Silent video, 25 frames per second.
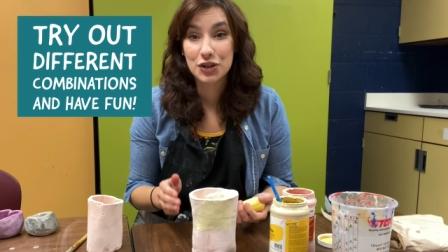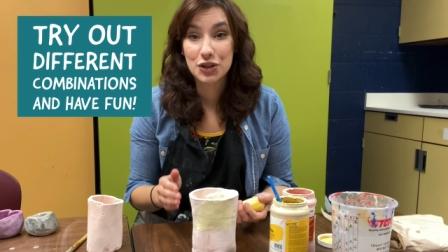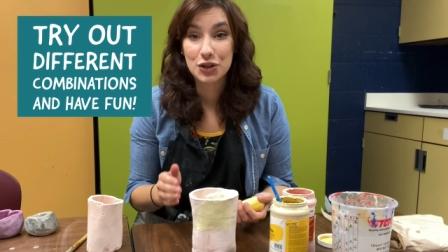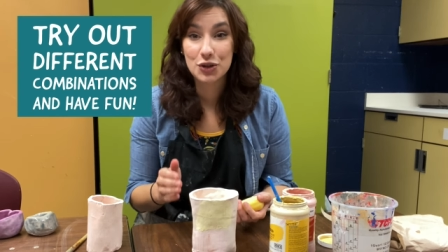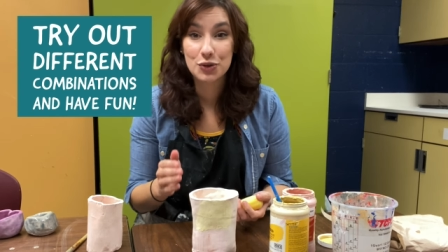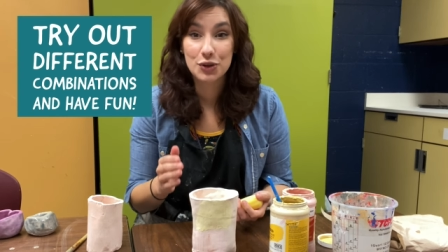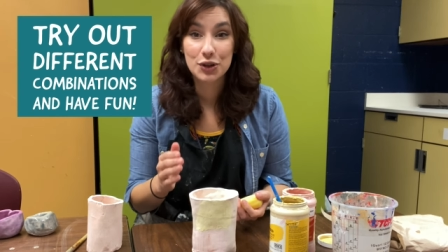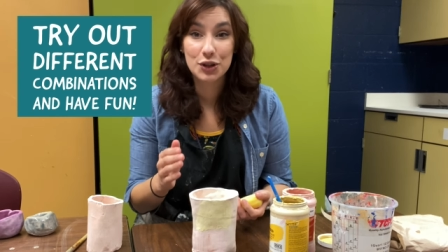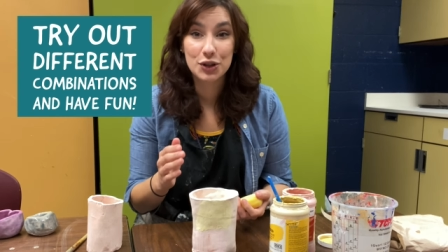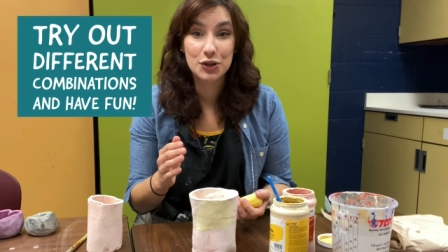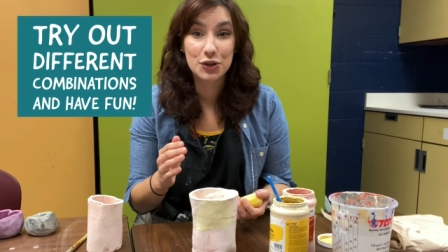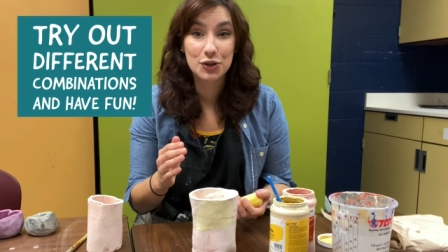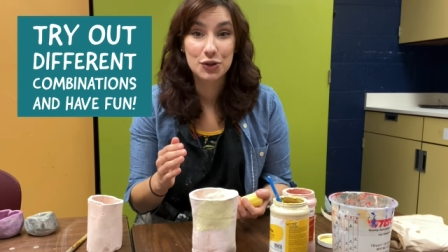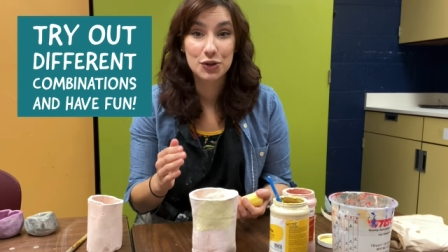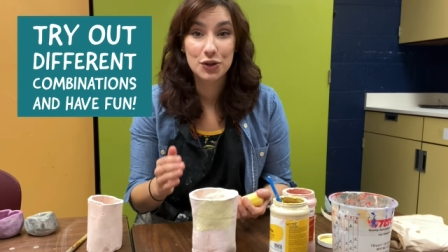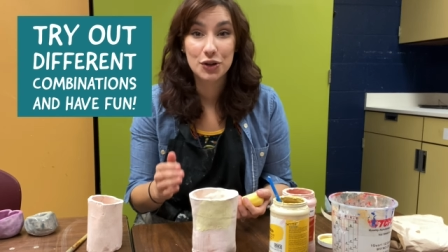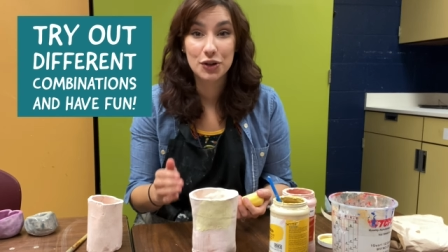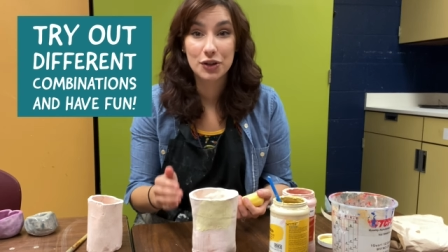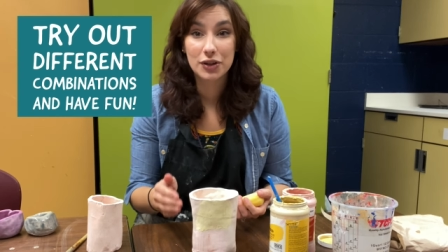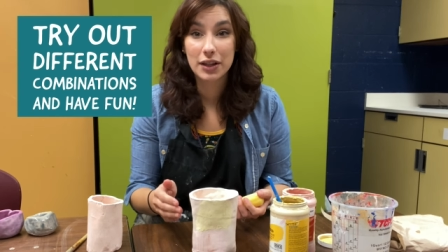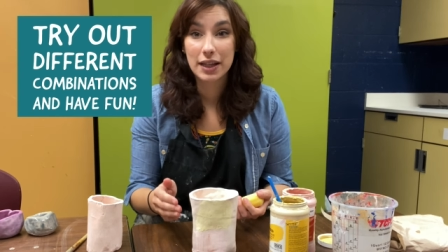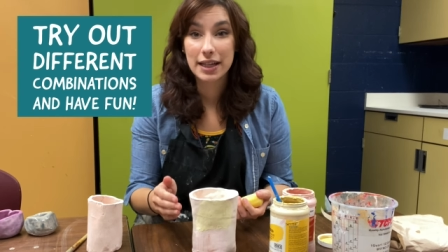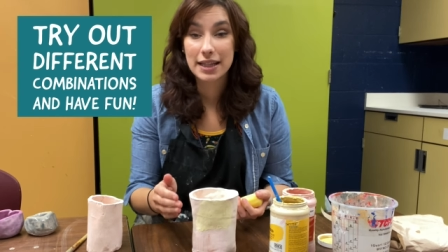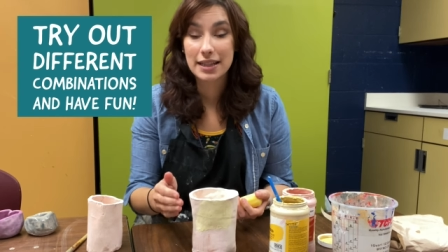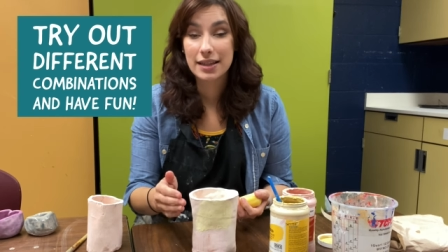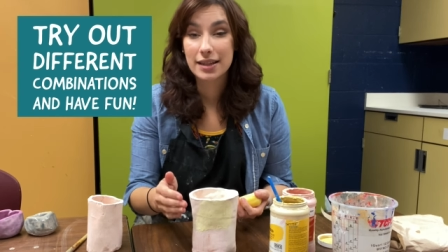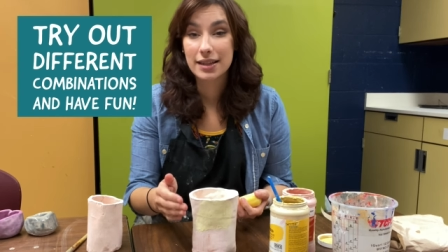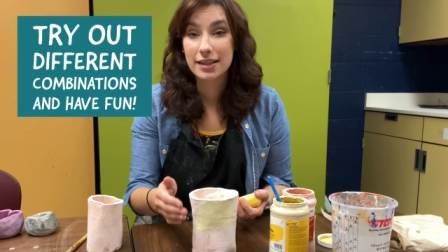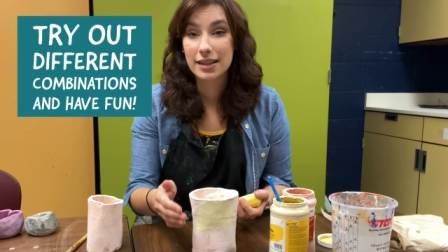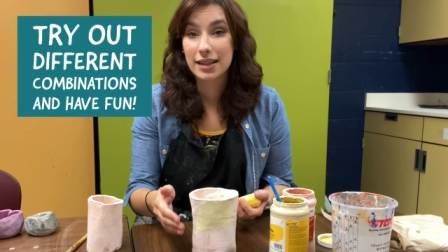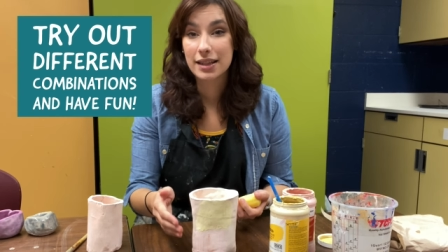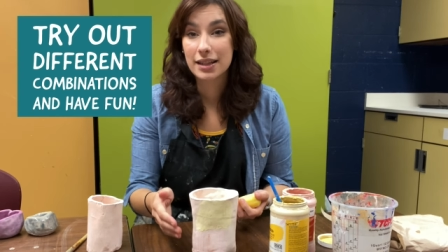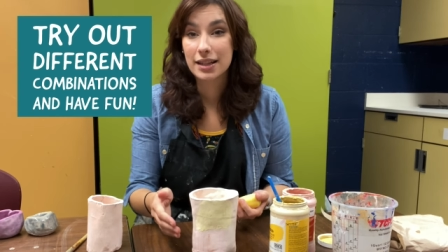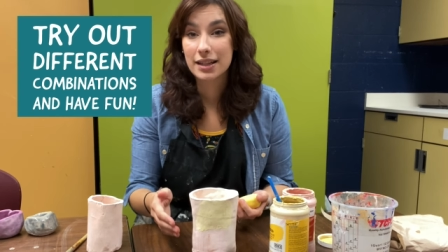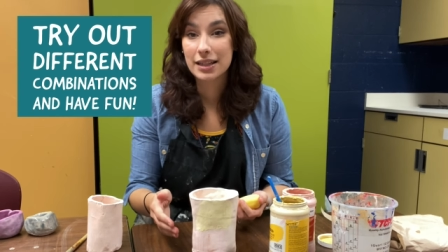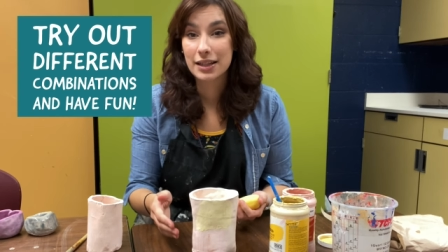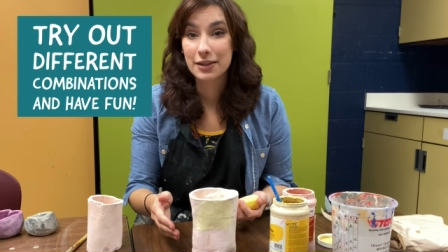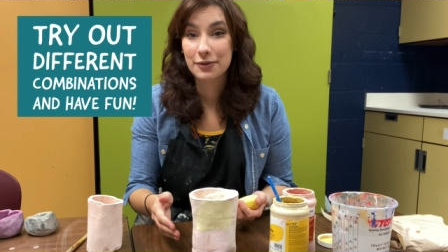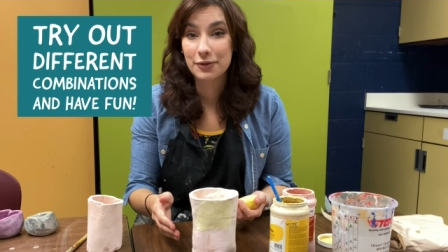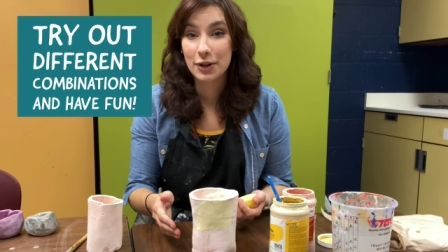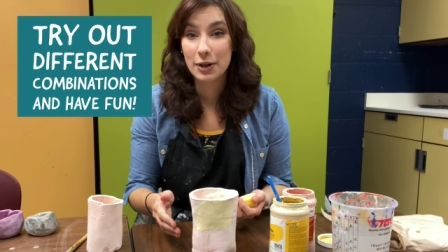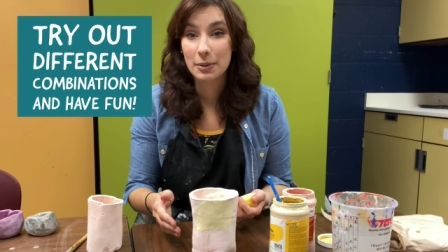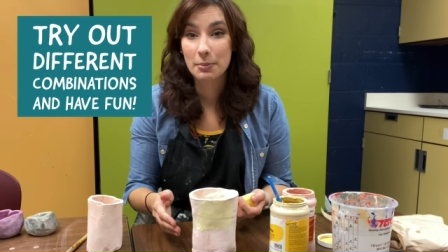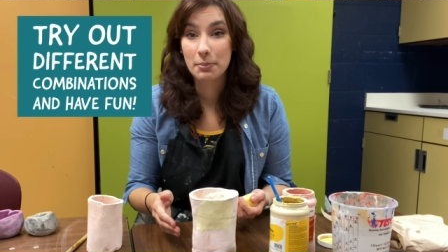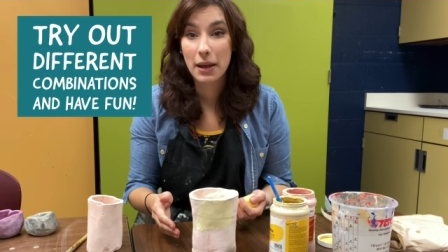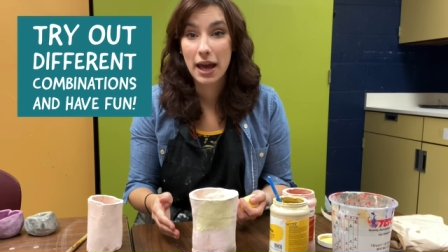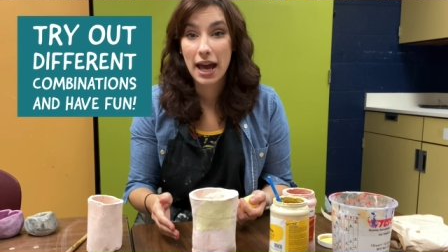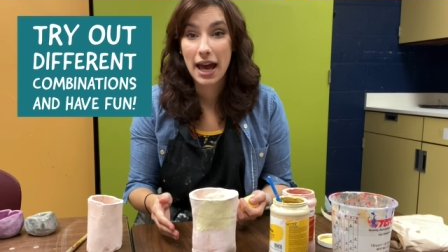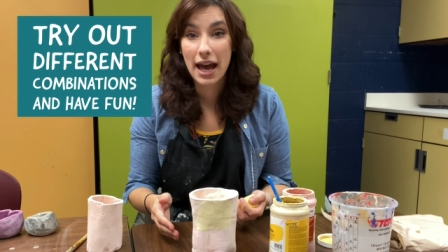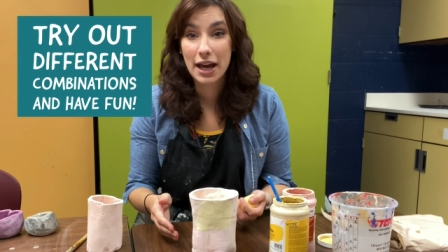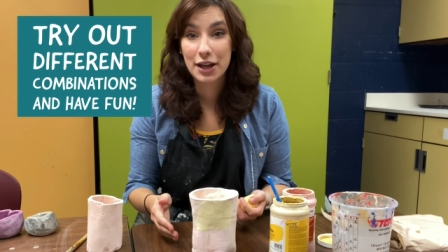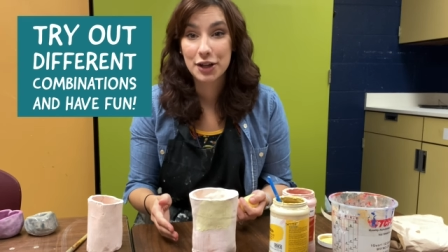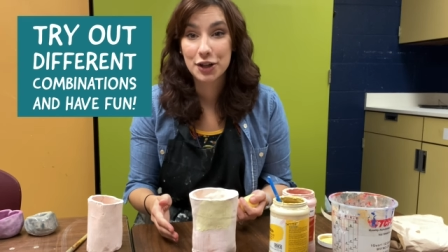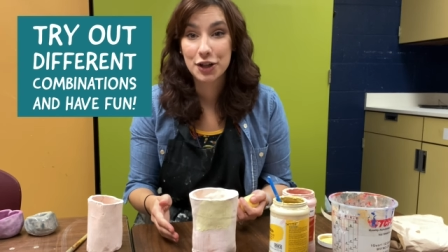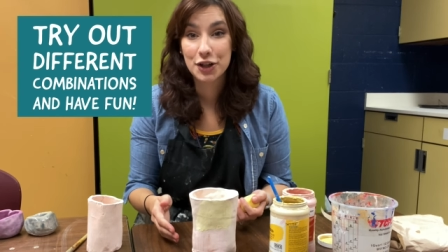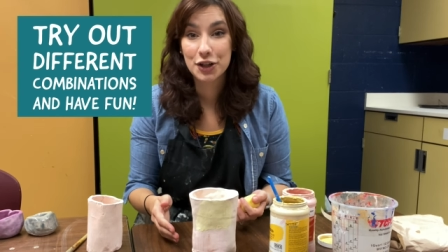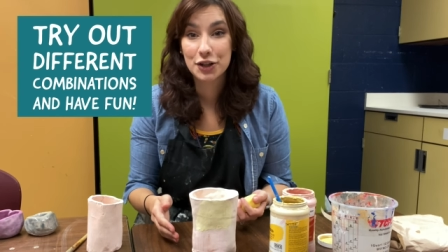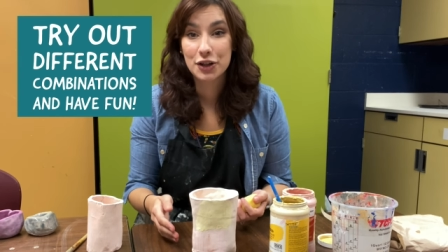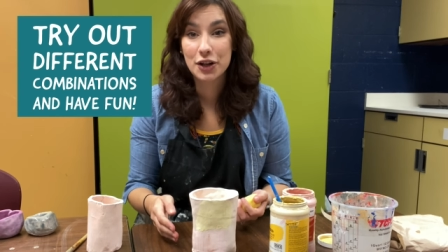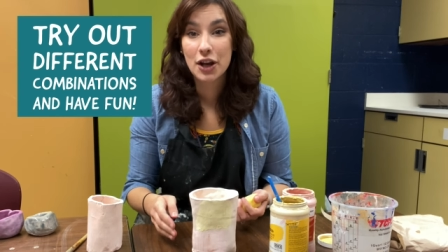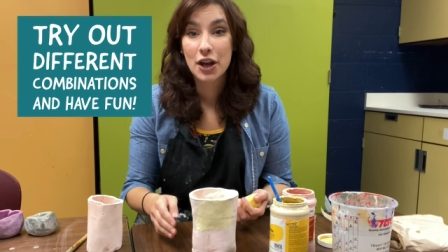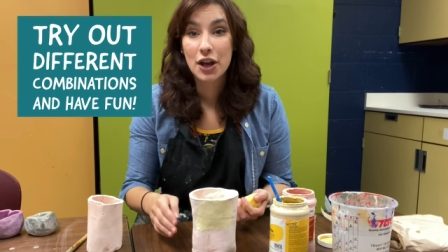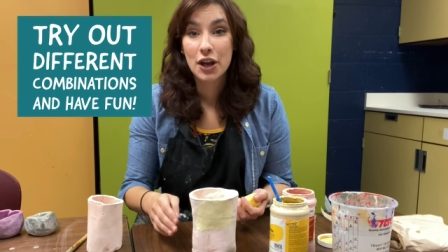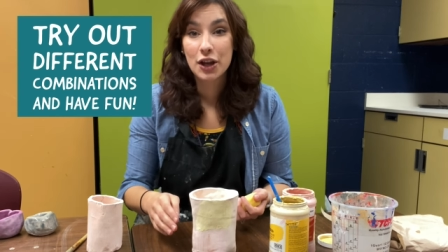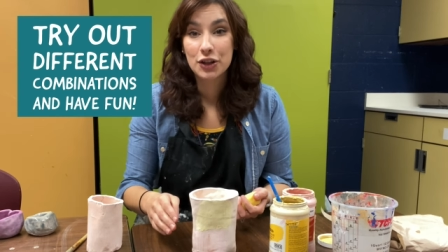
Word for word: You could do your glazes in a different pattern.